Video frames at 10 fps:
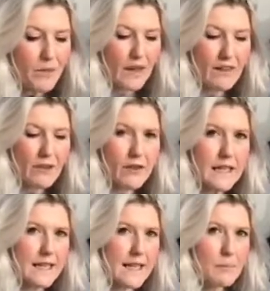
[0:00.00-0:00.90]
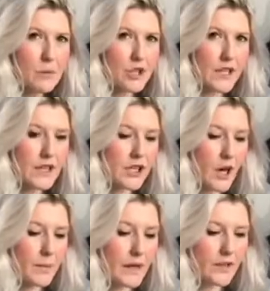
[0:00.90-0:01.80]
I've never really seen much in the
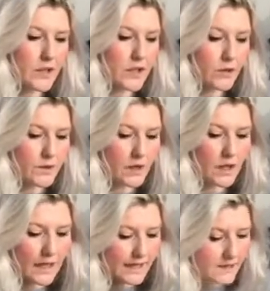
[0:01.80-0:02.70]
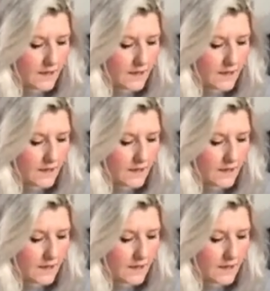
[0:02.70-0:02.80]
shop either, it's always online,